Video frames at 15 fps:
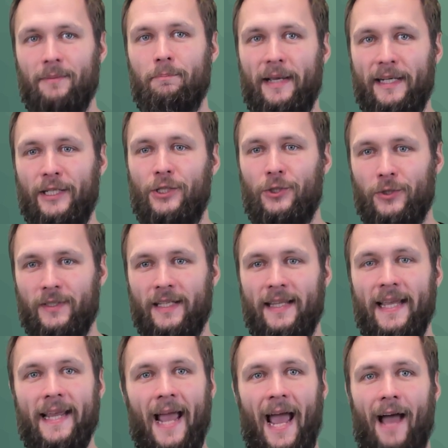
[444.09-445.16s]
making sure that
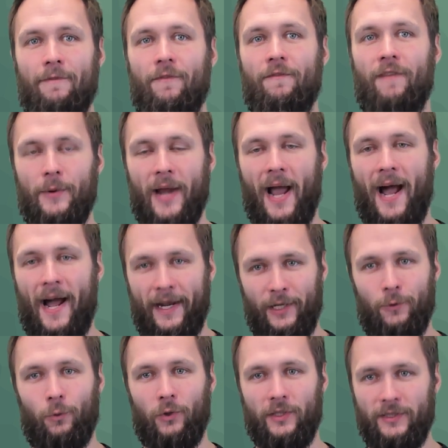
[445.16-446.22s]
they have very high
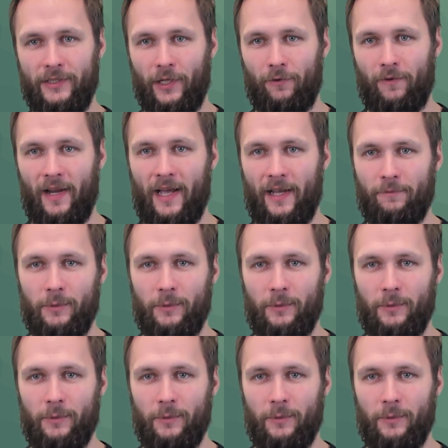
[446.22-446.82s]
quality of life.